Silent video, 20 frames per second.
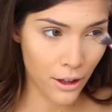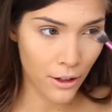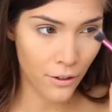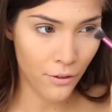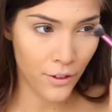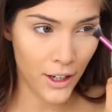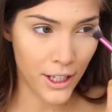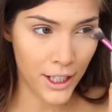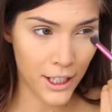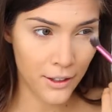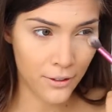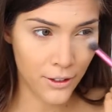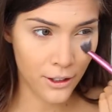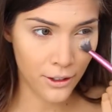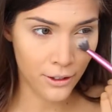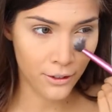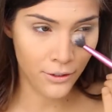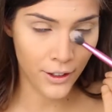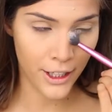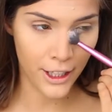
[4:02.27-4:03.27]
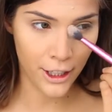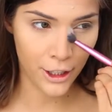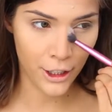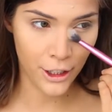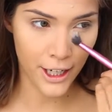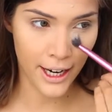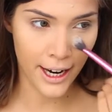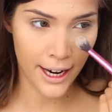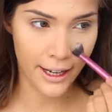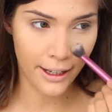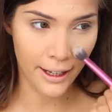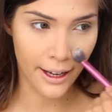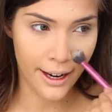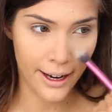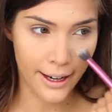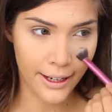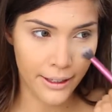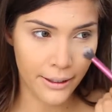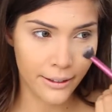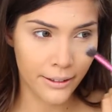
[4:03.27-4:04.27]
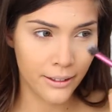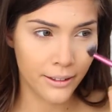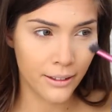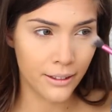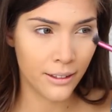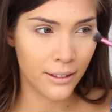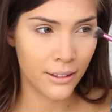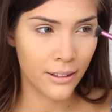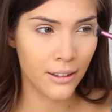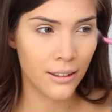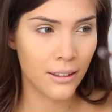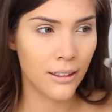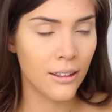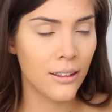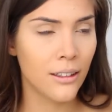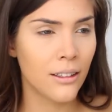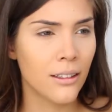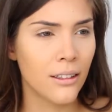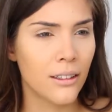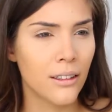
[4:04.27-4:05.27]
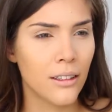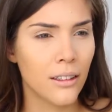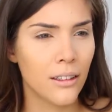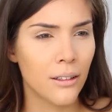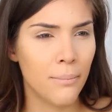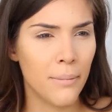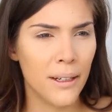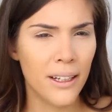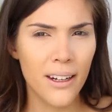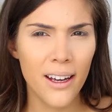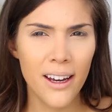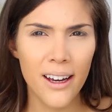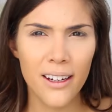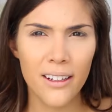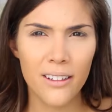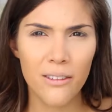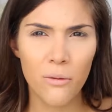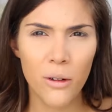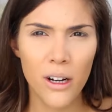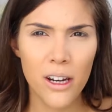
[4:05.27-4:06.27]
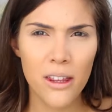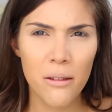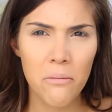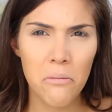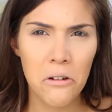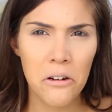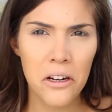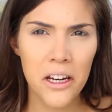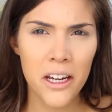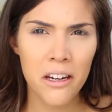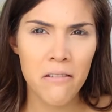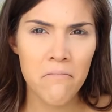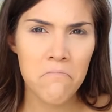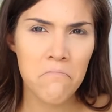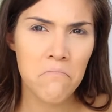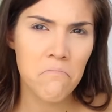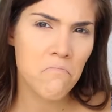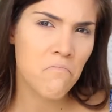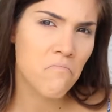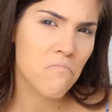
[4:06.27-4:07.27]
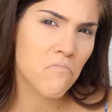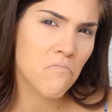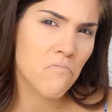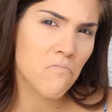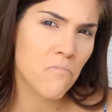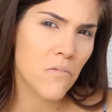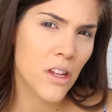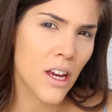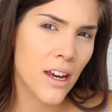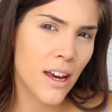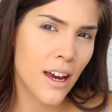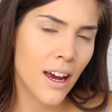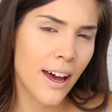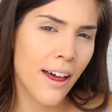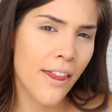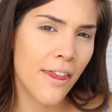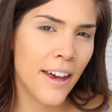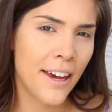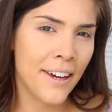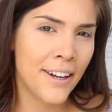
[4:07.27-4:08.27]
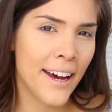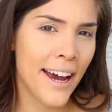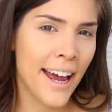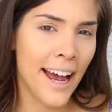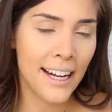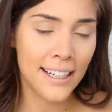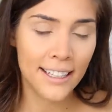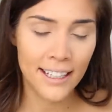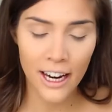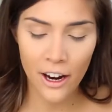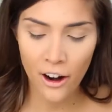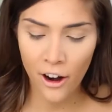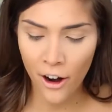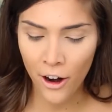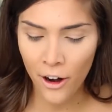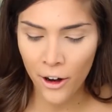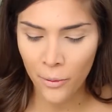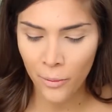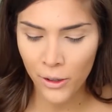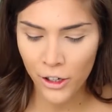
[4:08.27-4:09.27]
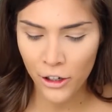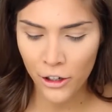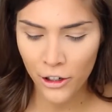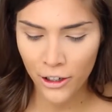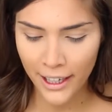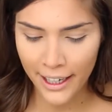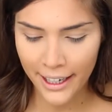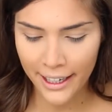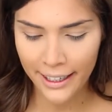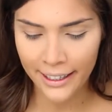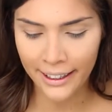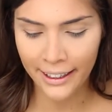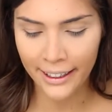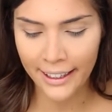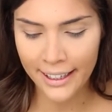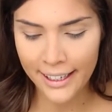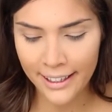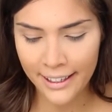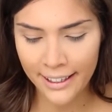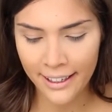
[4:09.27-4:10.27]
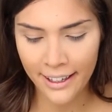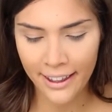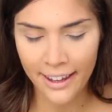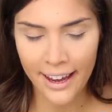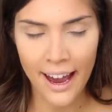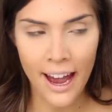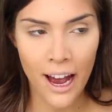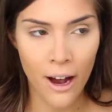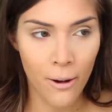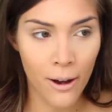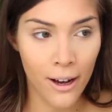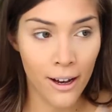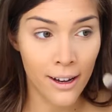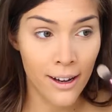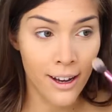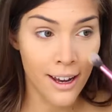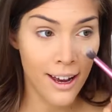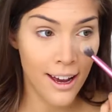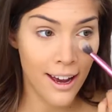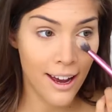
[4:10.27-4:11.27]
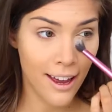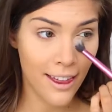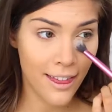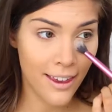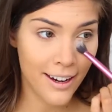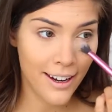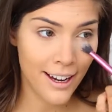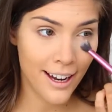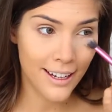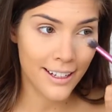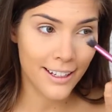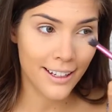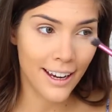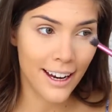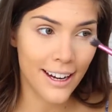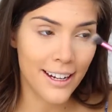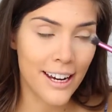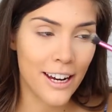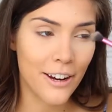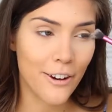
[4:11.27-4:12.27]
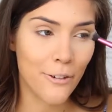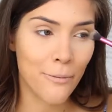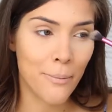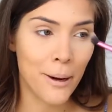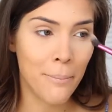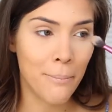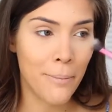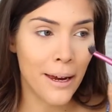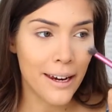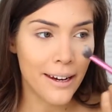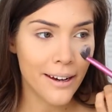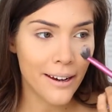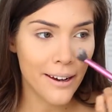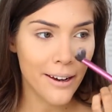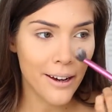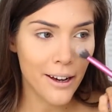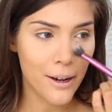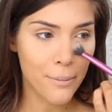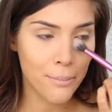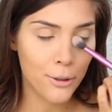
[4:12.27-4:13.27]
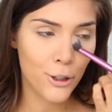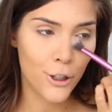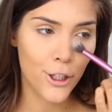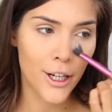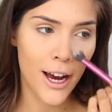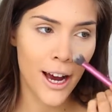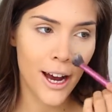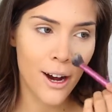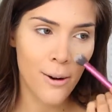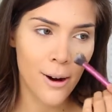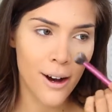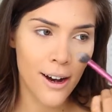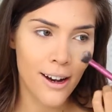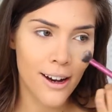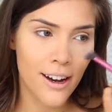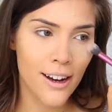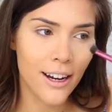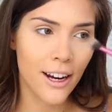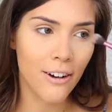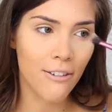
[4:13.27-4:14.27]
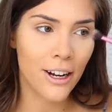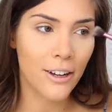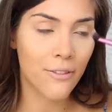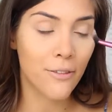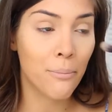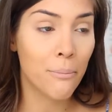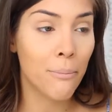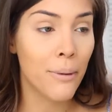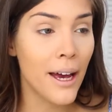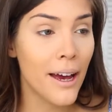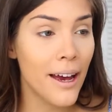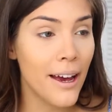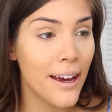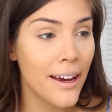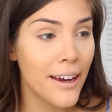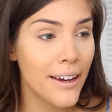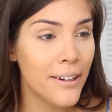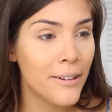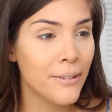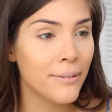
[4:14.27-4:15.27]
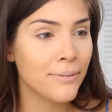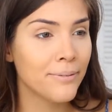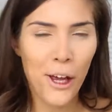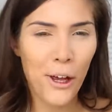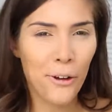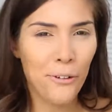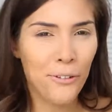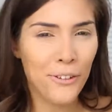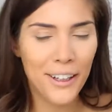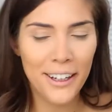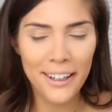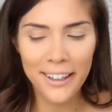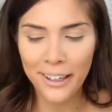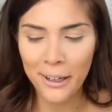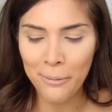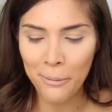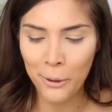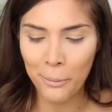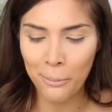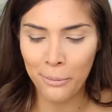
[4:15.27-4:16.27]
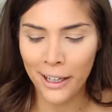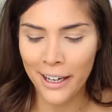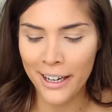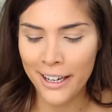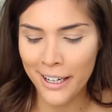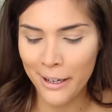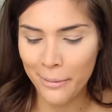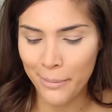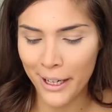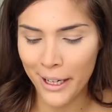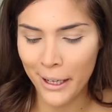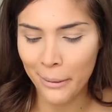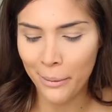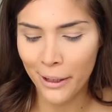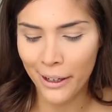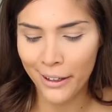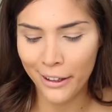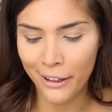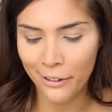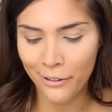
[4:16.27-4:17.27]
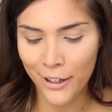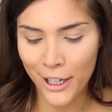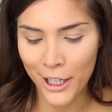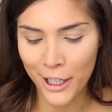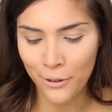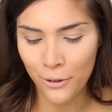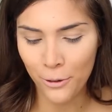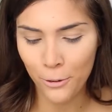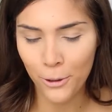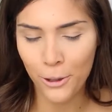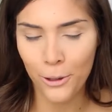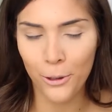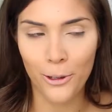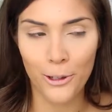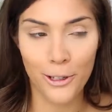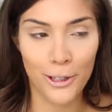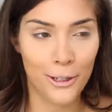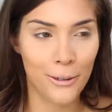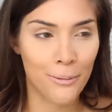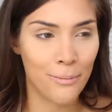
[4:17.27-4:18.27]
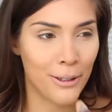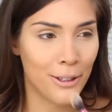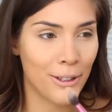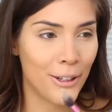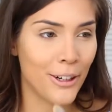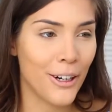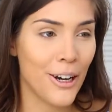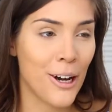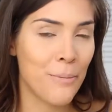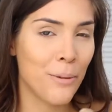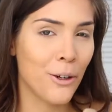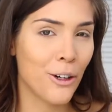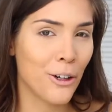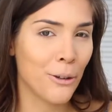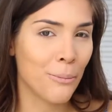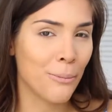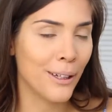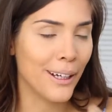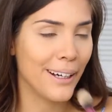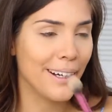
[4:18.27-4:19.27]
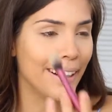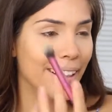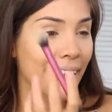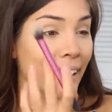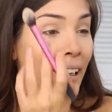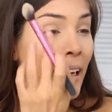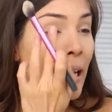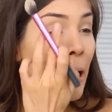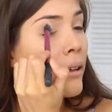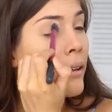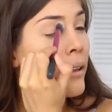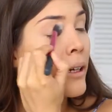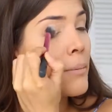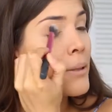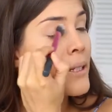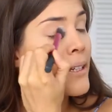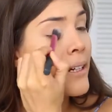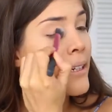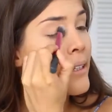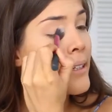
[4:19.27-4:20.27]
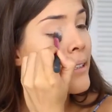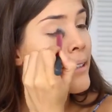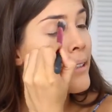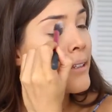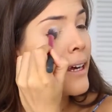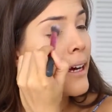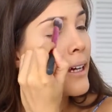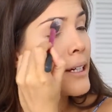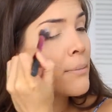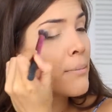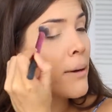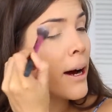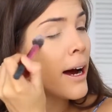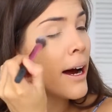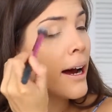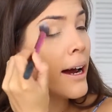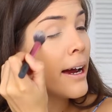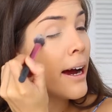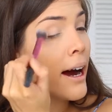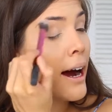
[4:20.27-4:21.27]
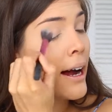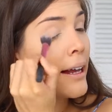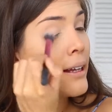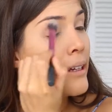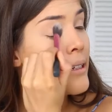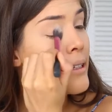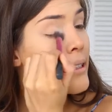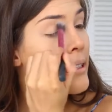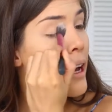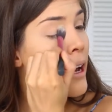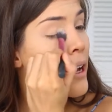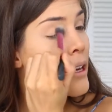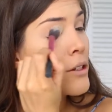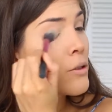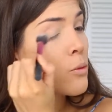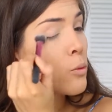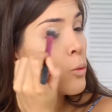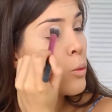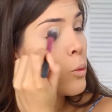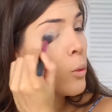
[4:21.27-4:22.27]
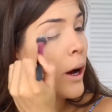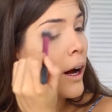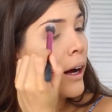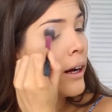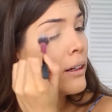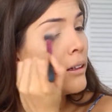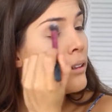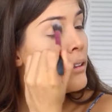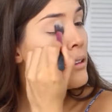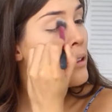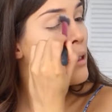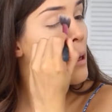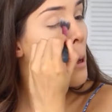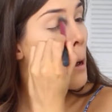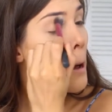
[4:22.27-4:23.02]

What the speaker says: The festival finished at like midnight, 1 in the morning. And then I had to get home, which took like at least another hour, and then had to like take off my makeup, shower, get ready for bed. I feel like I'm complaining a bit, but the festival was awesome, so I'm not complaining. So I'm just gonna set my eyelids as well.